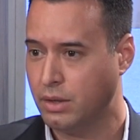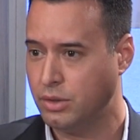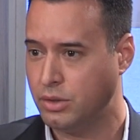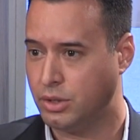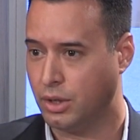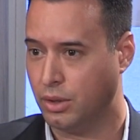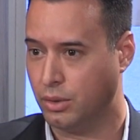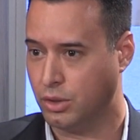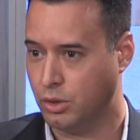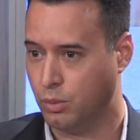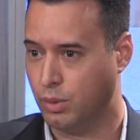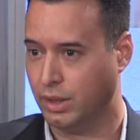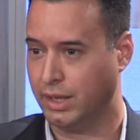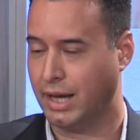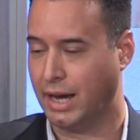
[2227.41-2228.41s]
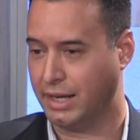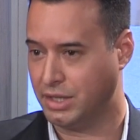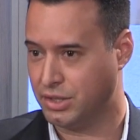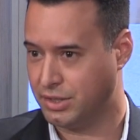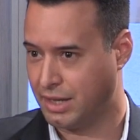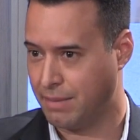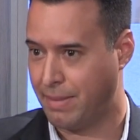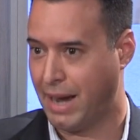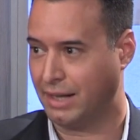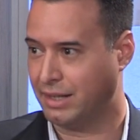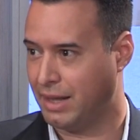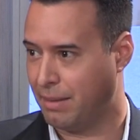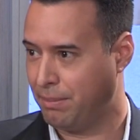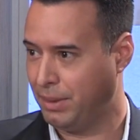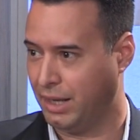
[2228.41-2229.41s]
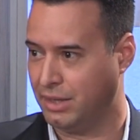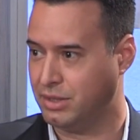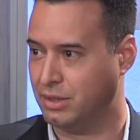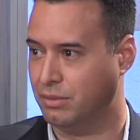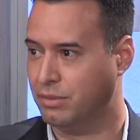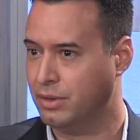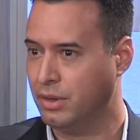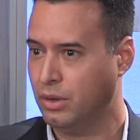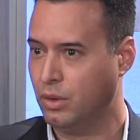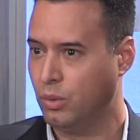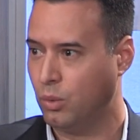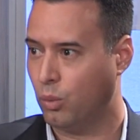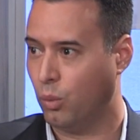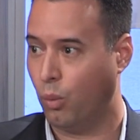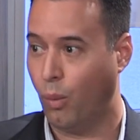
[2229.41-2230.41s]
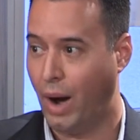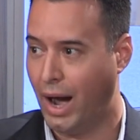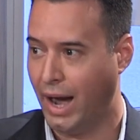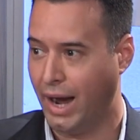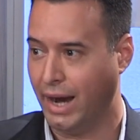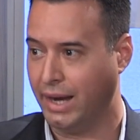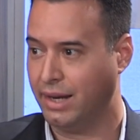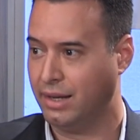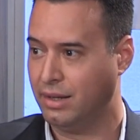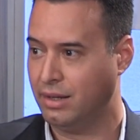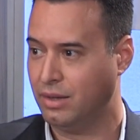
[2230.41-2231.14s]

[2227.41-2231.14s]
So you really got to just get back to that place of why.